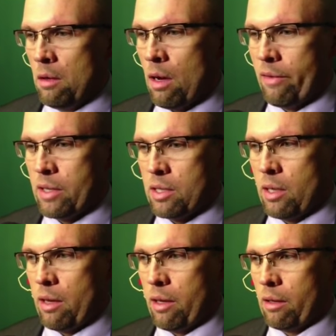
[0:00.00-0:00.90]

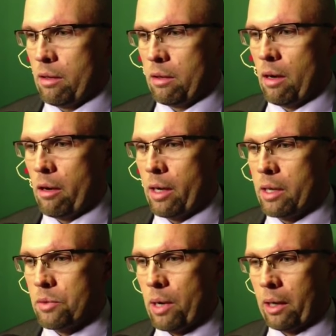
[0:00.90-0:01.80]
obviously I think there, our
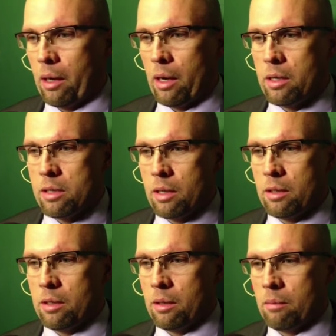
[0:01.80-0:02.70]
guys recognize that
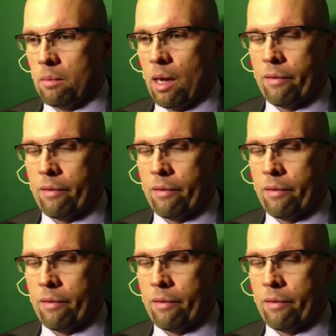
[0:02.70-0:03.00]
uh,